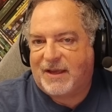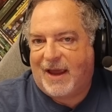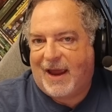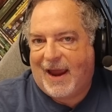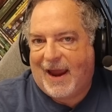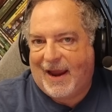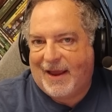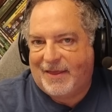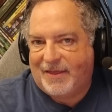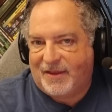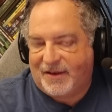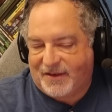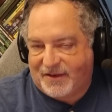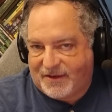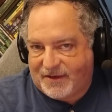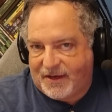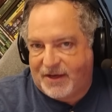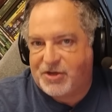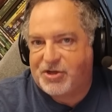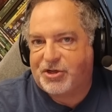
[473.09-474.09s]
and the
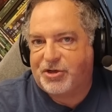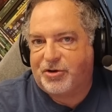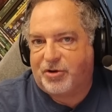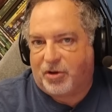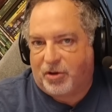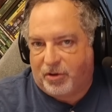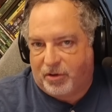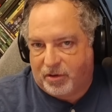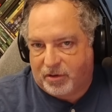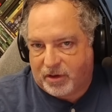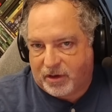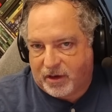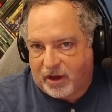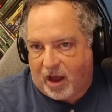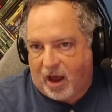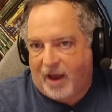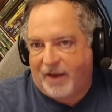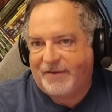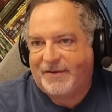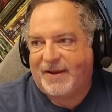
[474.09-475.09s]
digital
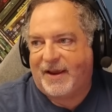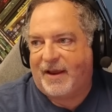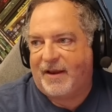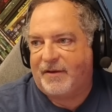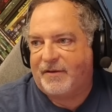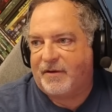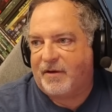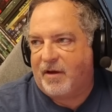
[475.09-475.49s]
content